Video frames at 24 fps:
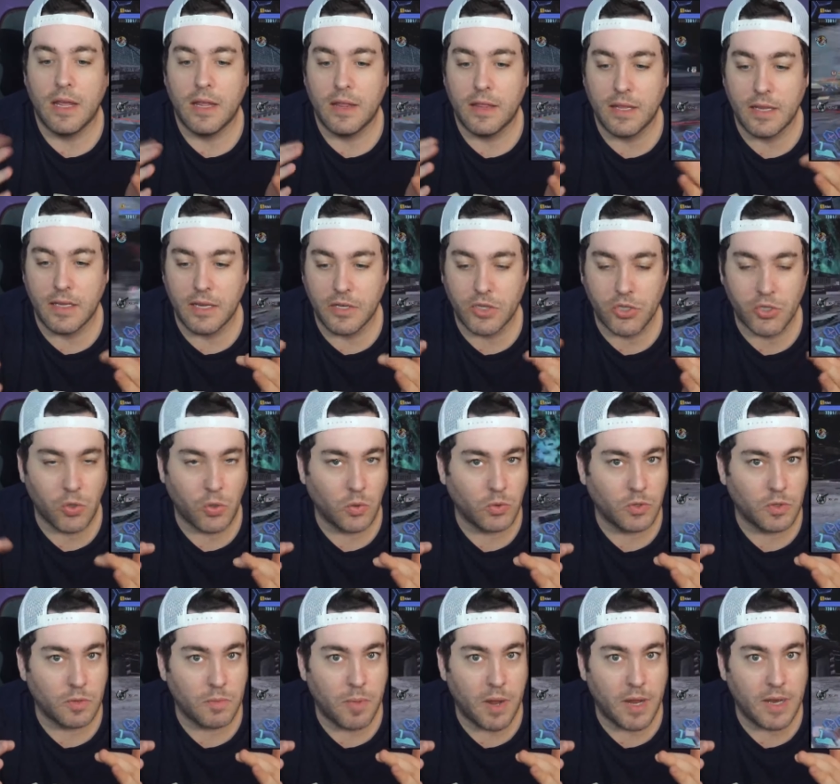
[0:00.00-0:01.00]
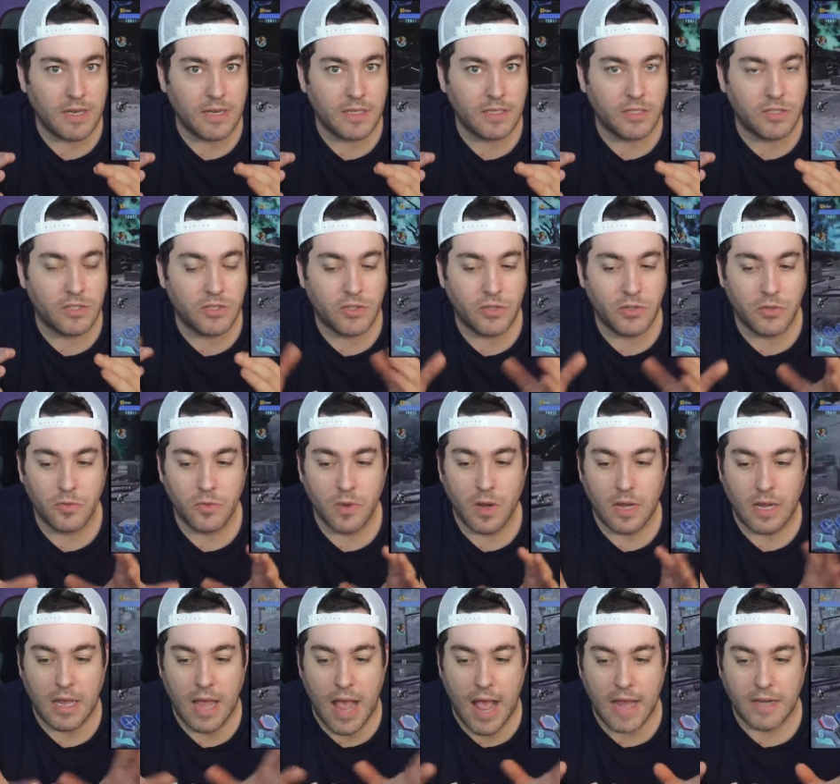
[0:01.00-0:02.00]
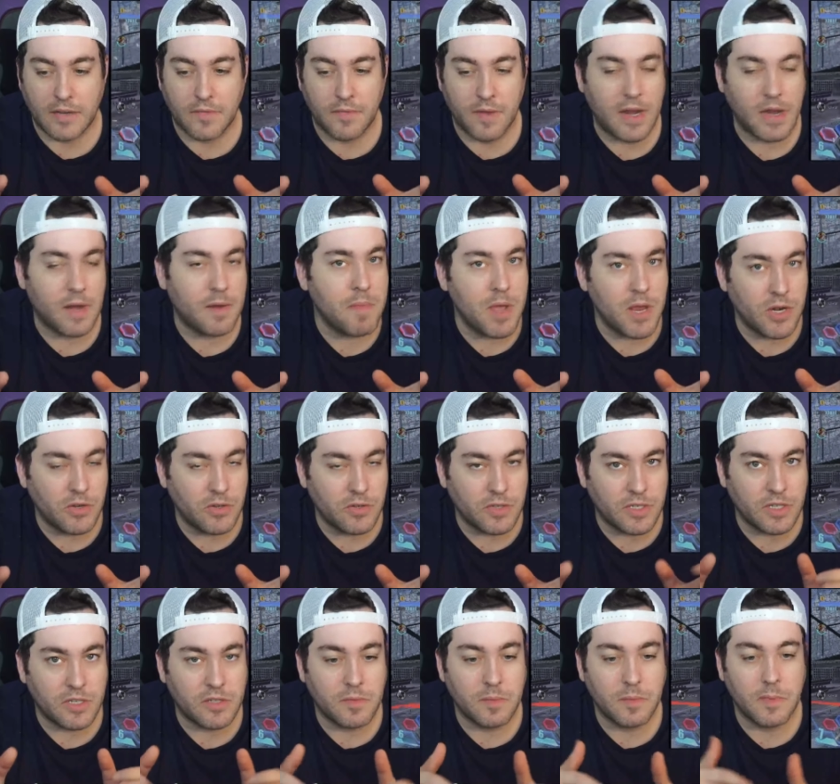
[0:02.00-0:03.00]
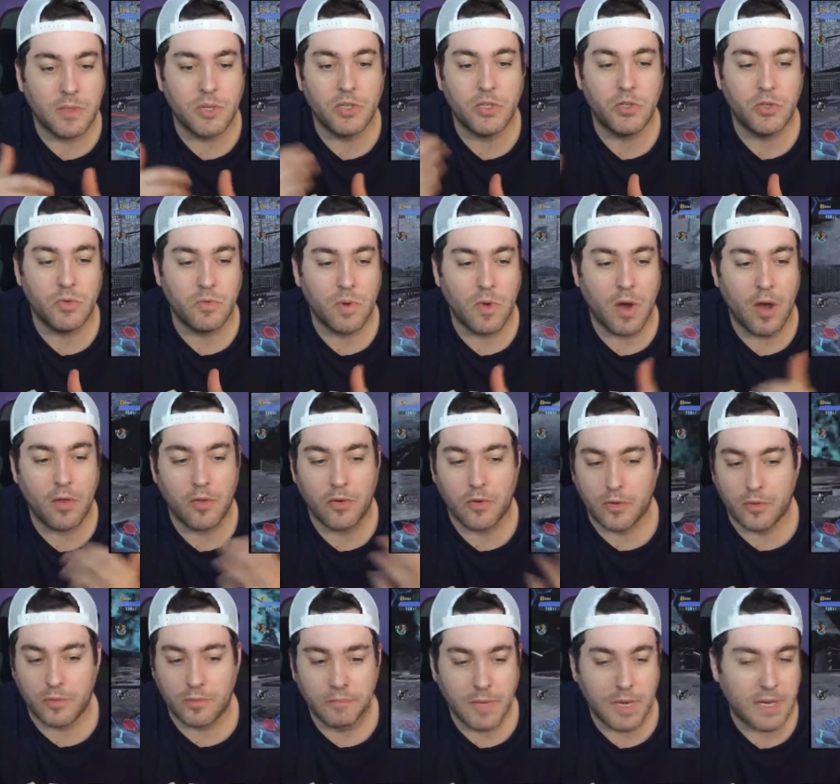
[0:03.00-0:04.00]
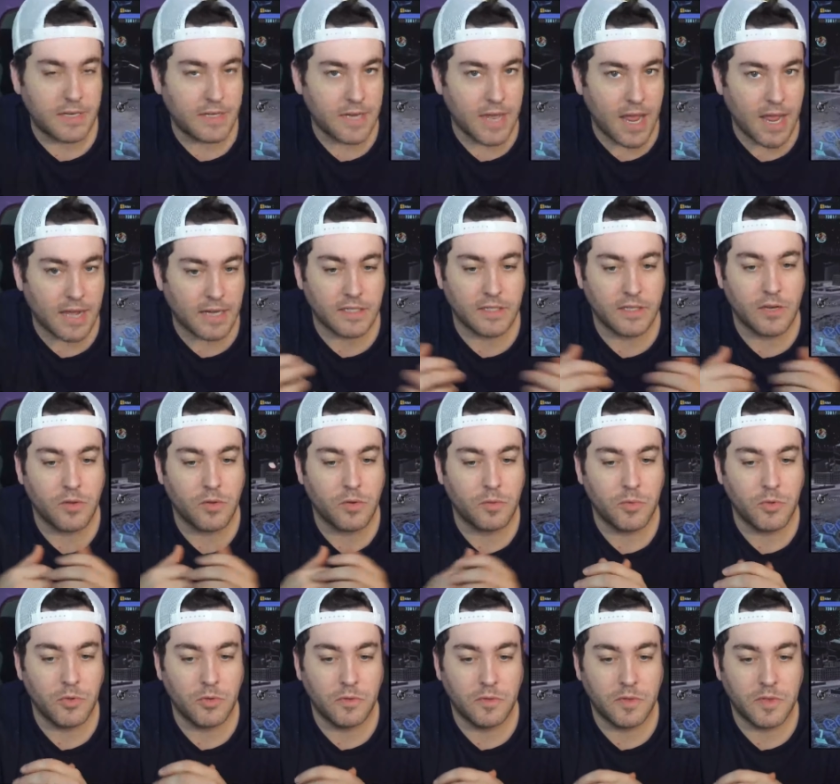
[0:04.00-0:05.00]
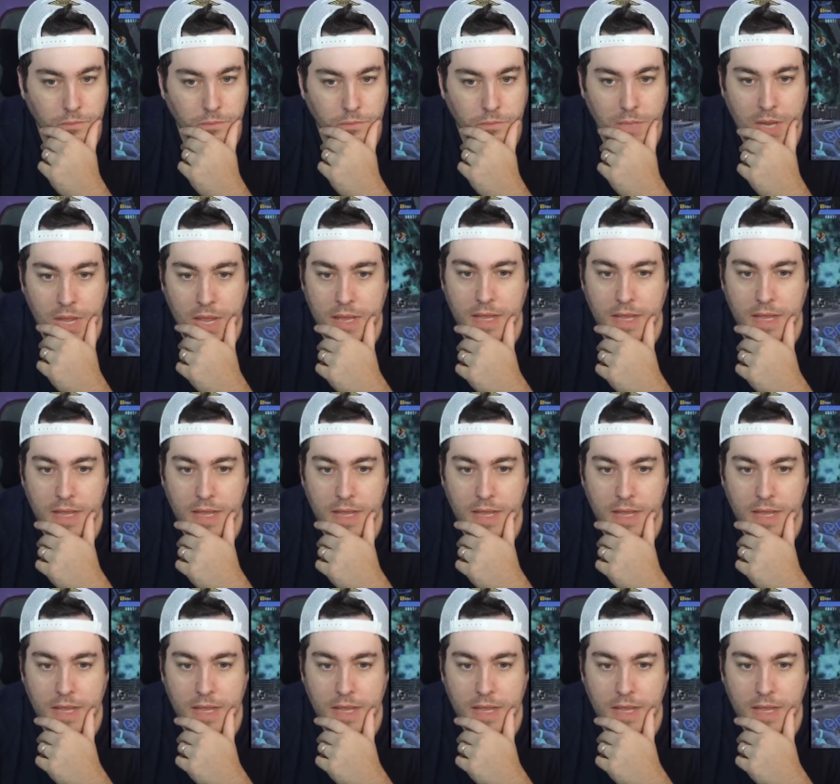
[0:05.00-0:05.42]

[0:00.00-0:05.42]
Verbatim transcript: the shoulder buttons to activate a menu system to do other attacks and other moves.